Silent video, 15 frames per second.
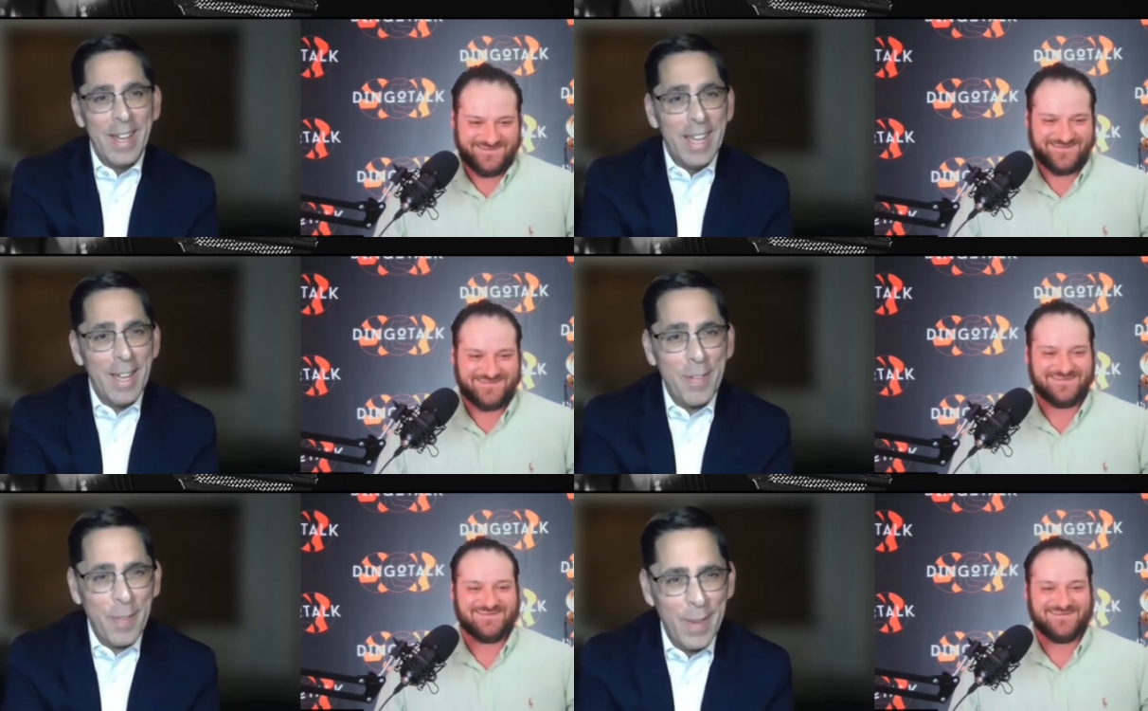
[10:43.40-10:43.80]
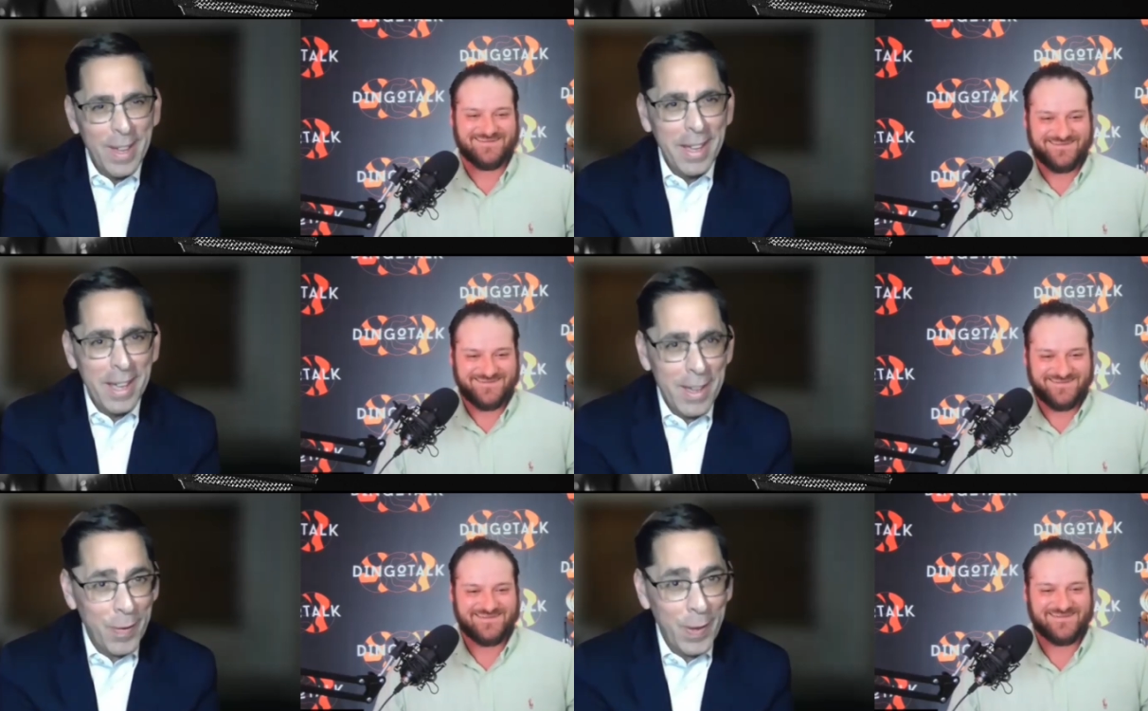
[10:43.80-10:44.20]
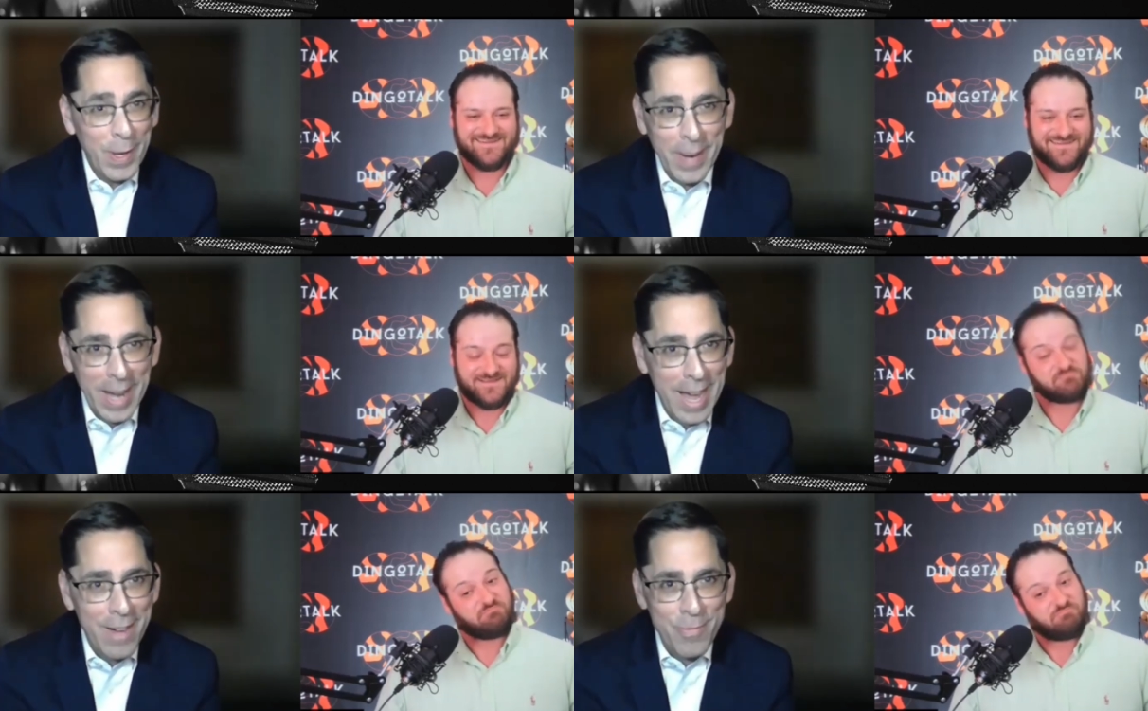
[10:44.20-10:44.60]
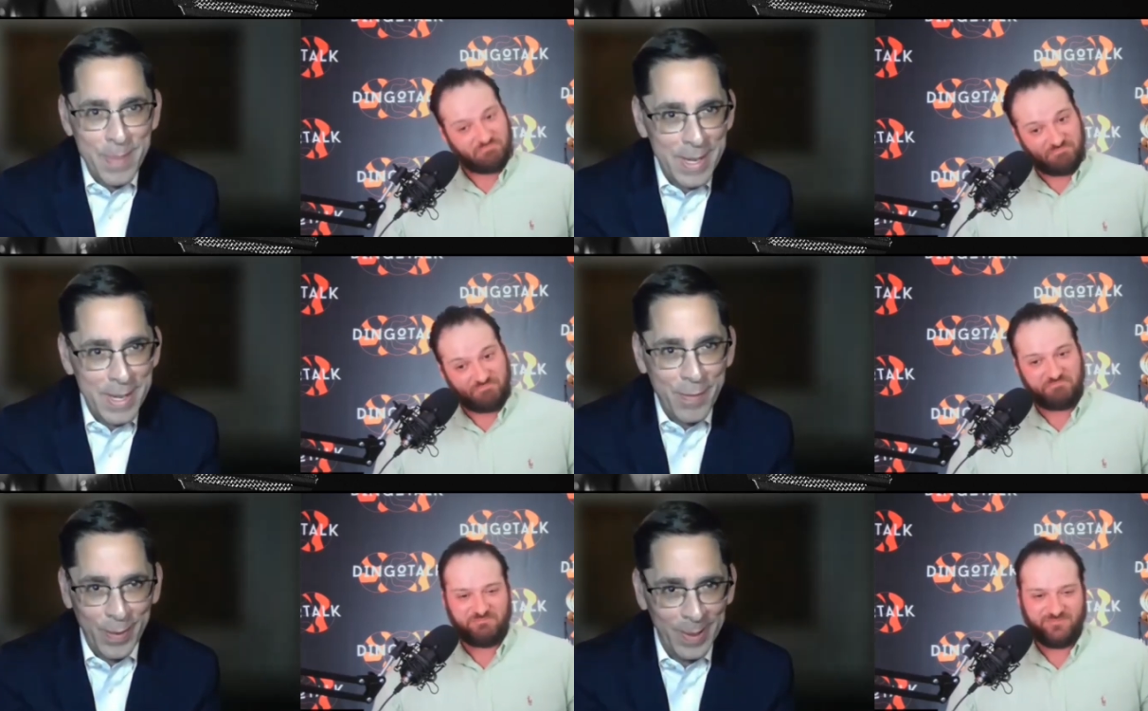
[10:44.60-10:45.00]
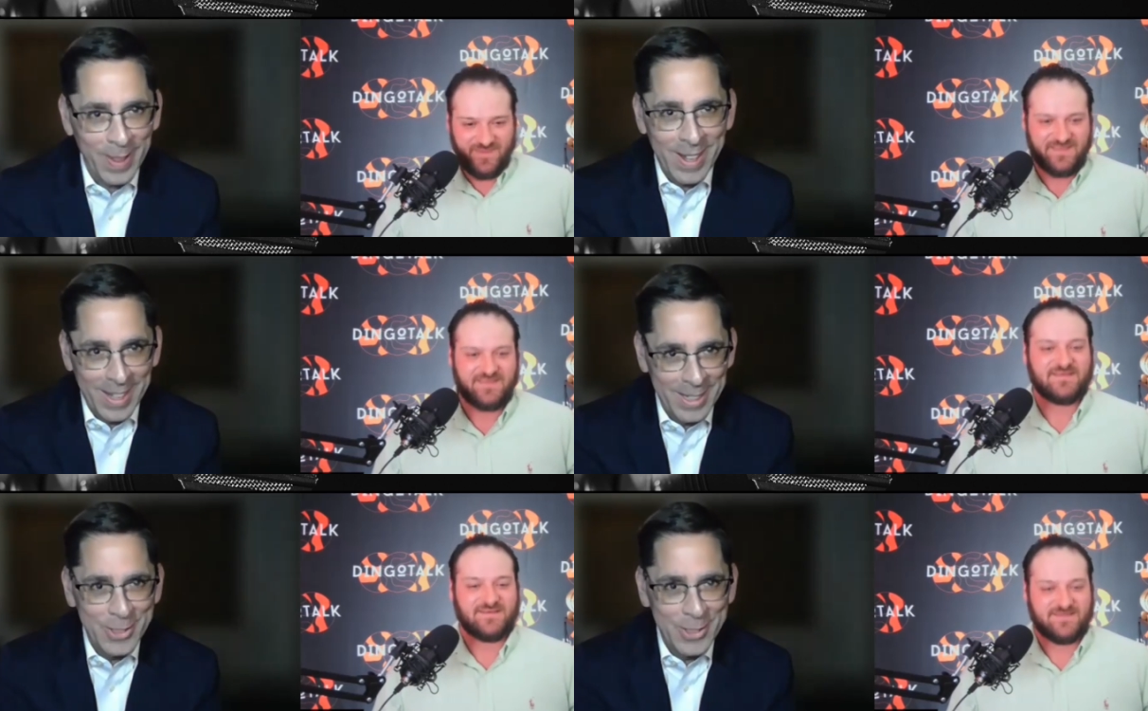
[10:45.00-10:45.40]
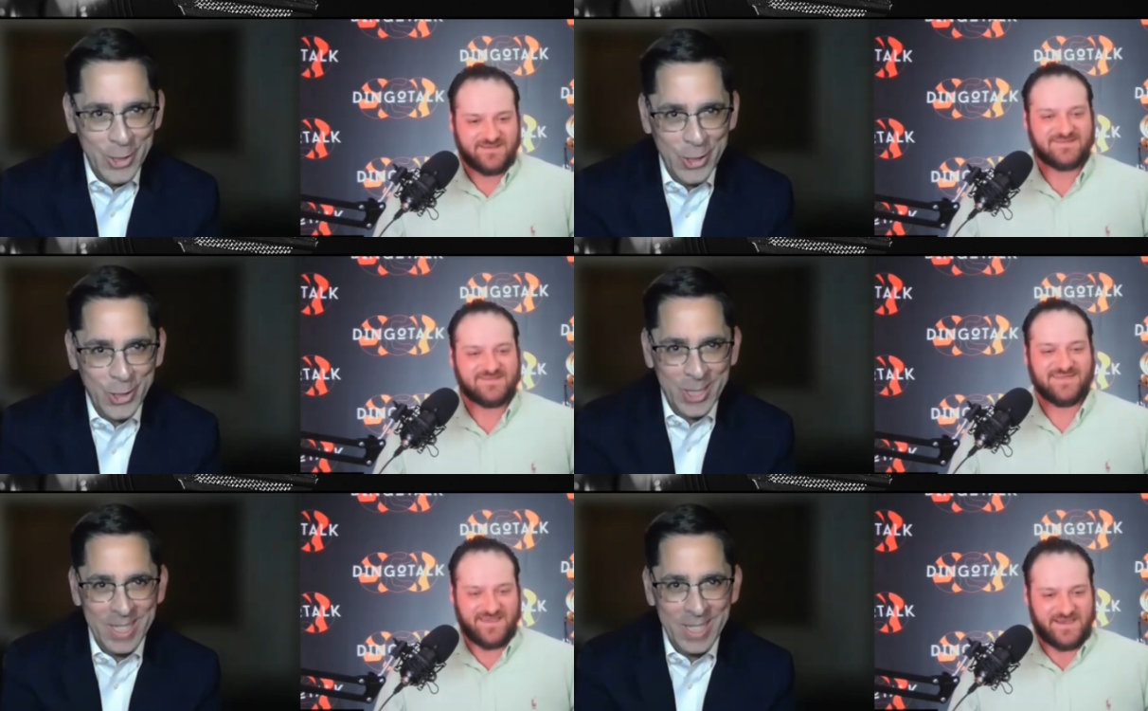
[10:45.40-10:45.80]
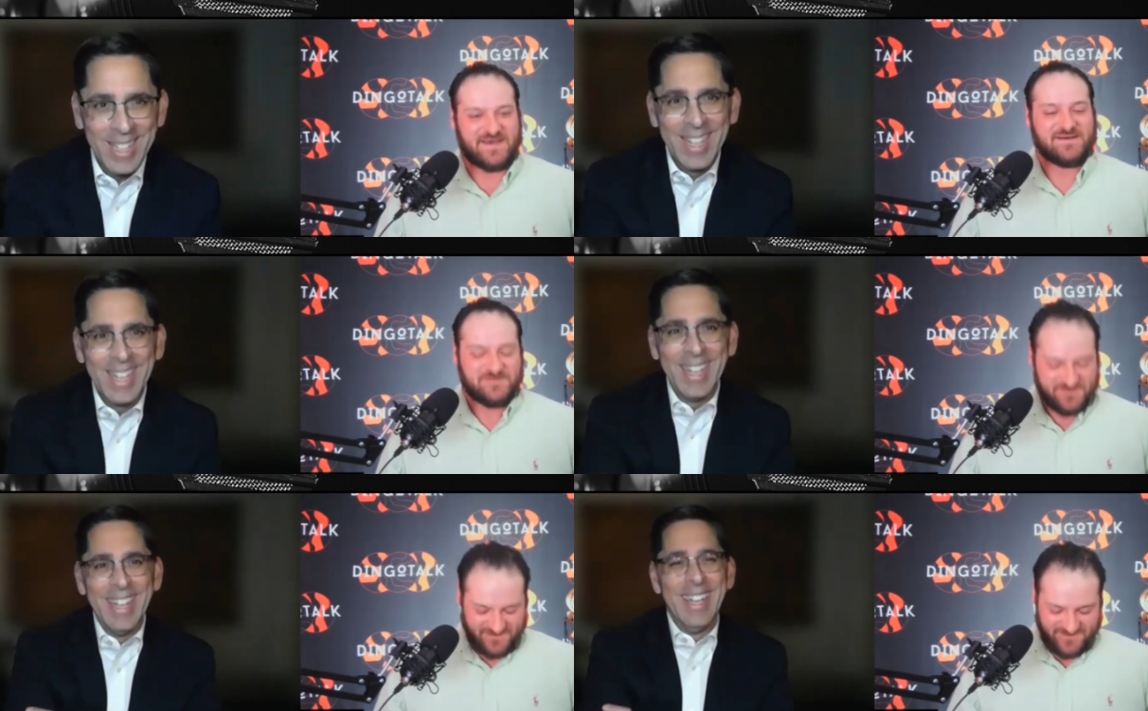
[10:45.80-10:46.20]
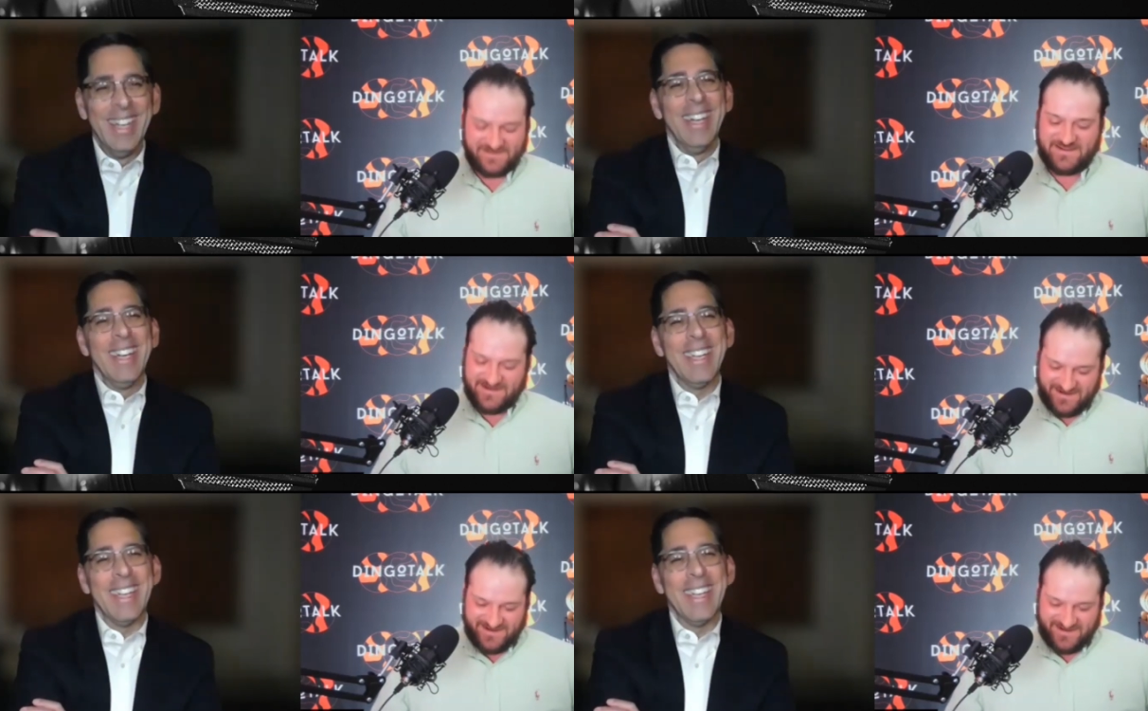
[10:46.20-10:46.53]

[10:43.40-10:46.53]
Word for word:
Speaker 1: if if he'll have me for lunch. Yeah, yeah,